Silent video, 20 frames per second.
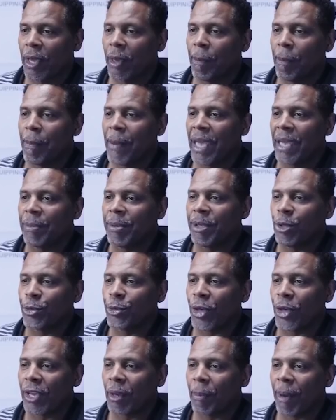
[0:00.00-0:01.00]
Maybe you
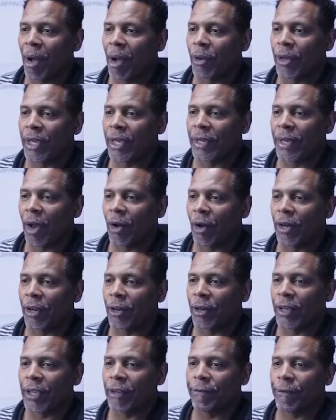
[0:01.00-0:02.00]
think about getting out
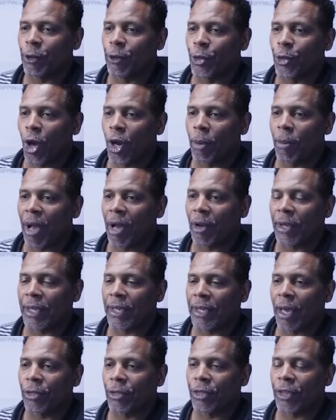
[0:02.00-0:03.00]
here. If you thought about
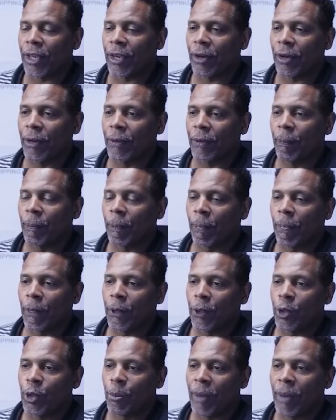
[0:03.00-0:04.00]
getting out there,
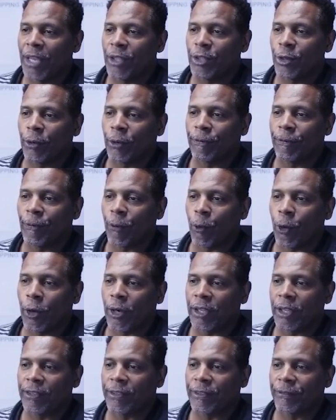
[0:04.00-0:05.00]
you made your
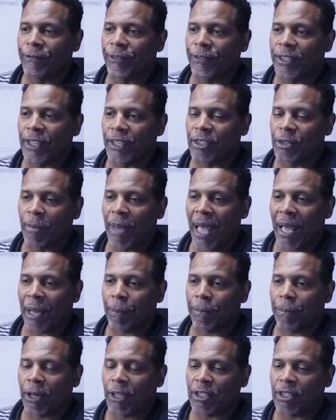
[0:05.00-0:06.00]
46
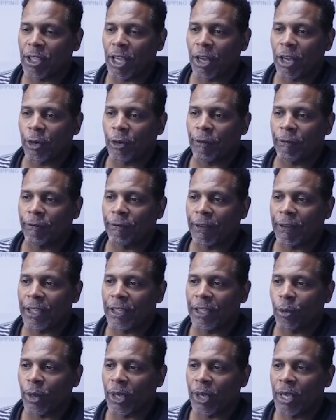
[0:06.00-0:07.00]
back plus
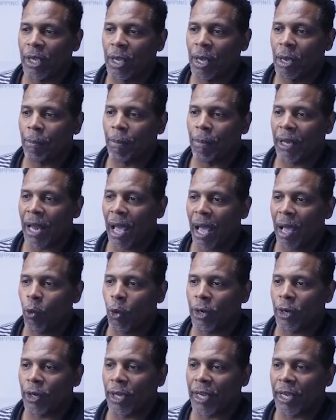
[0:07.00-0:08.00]
153, but I
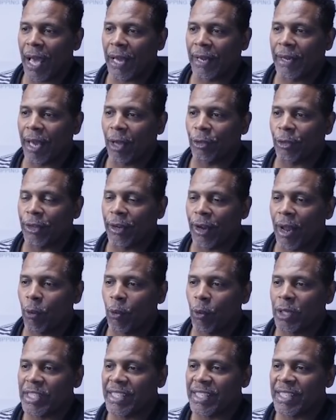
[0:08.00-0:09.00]
wouldn't have gotten out there. I
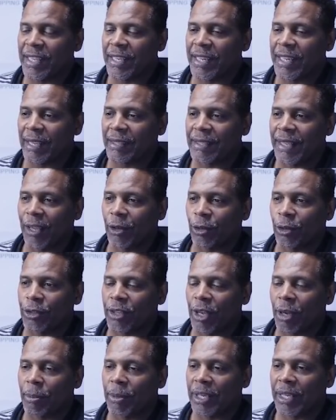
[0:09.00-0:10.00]
want to see the next candle
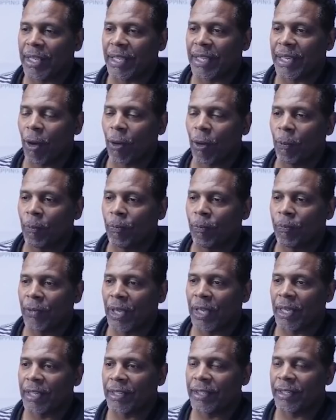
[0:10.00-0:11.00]
tell me to get out,
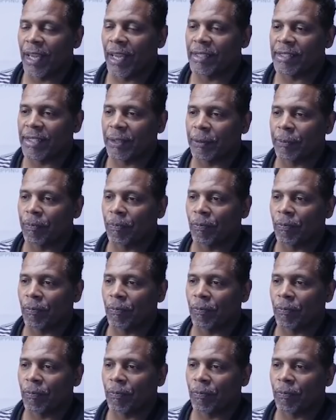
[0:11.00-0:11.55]
and it doesn't.